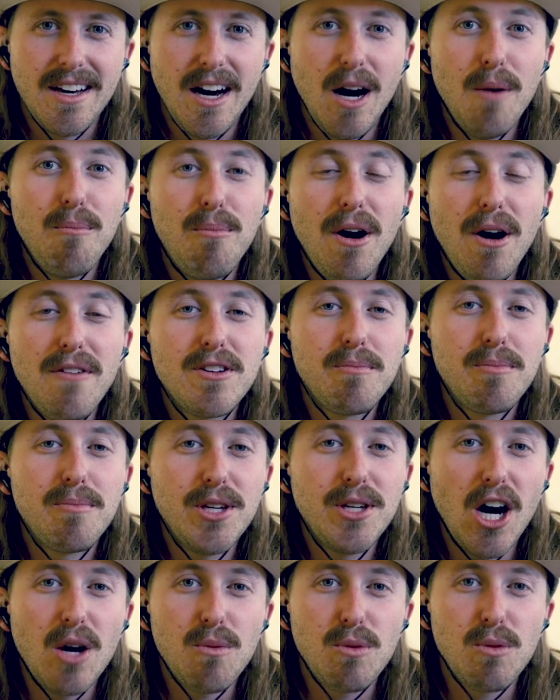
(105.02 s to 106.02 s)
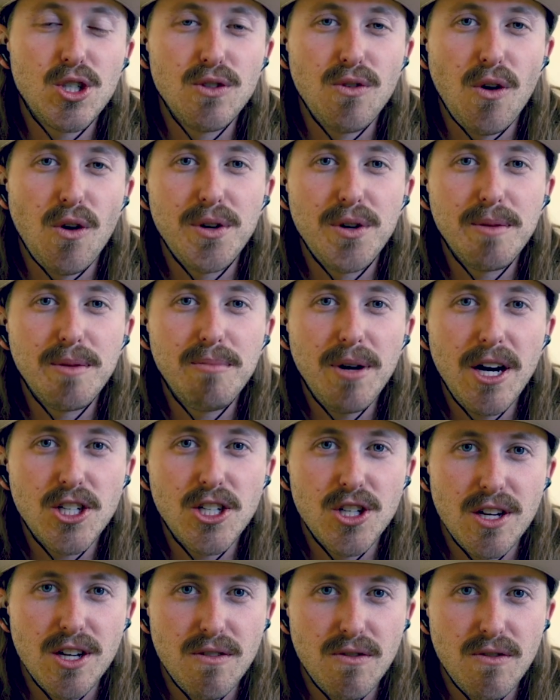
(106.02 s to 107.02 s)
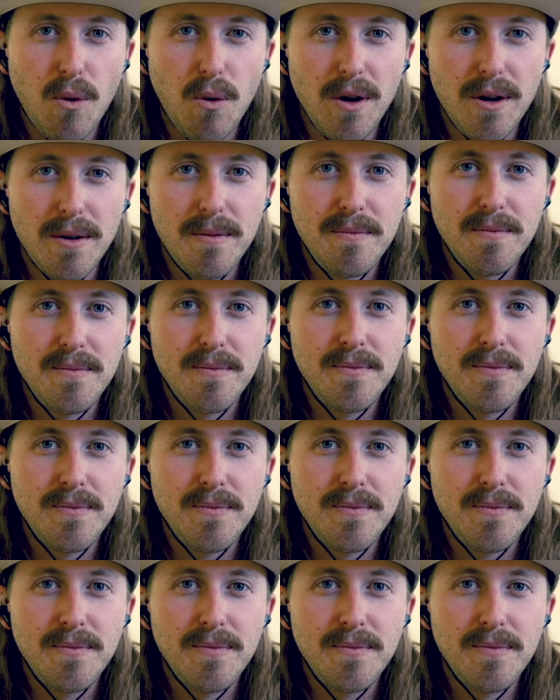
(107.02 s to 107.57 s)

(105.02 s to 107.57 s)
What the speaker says: above and beyond what you've already budgeted for.